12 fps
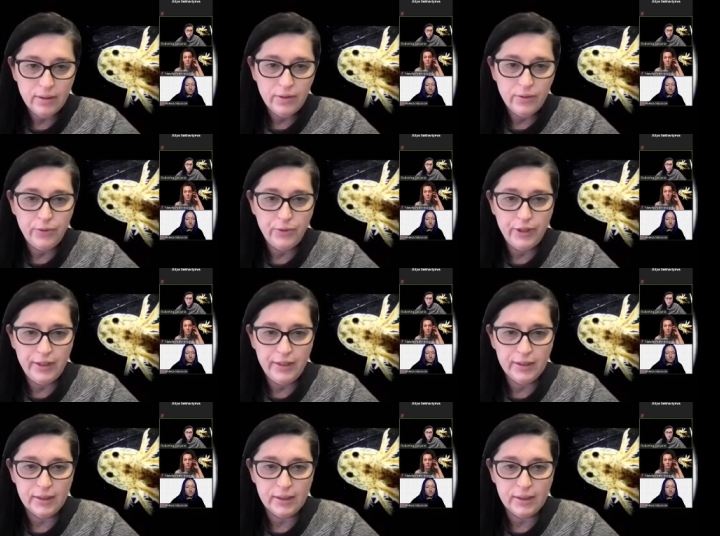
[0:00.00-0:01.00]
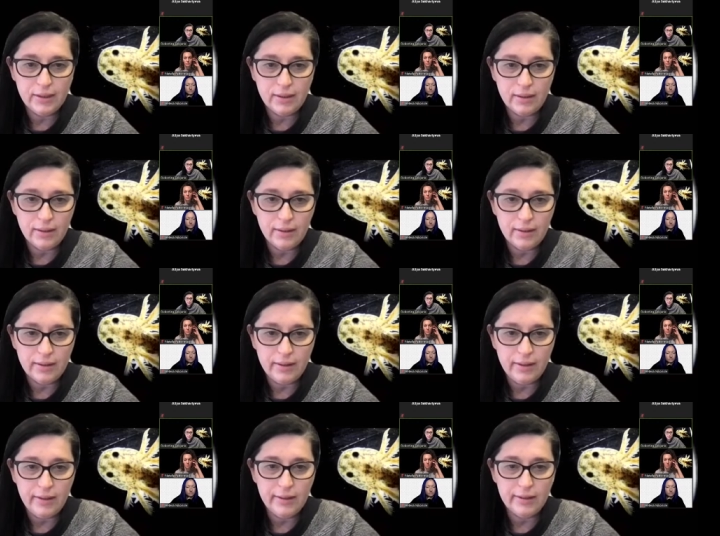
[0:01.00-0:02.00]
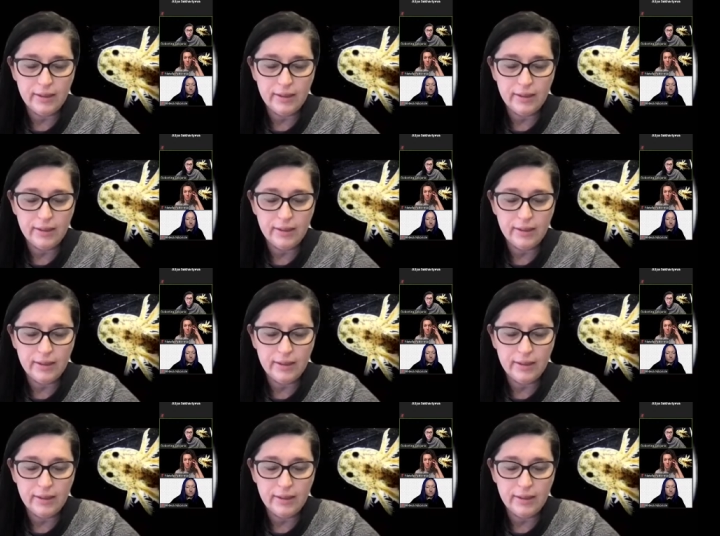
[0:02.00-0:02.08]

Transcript: who is in the